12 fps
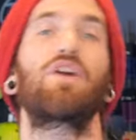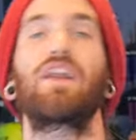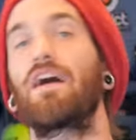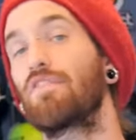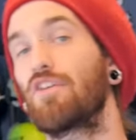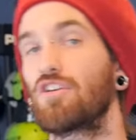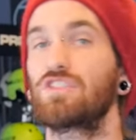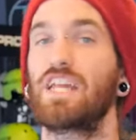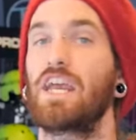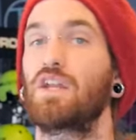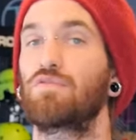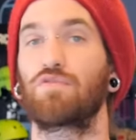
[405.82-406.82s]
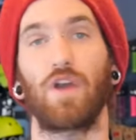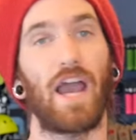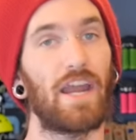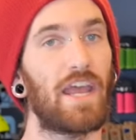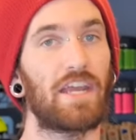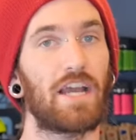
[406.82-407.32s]
we're gonna have Thursday and
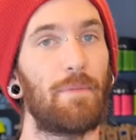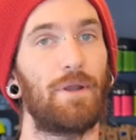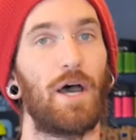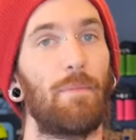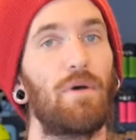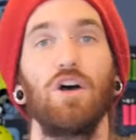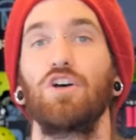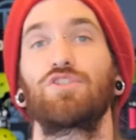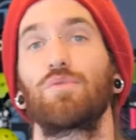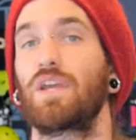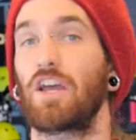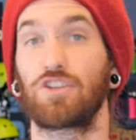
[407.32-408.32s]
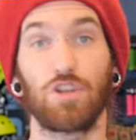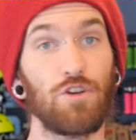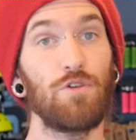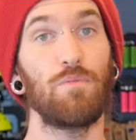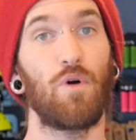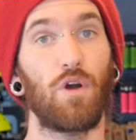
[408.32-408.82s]
Friday coming up. So we got
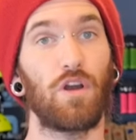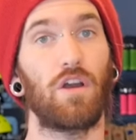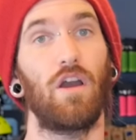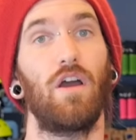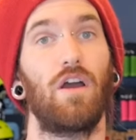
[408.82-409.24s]
two more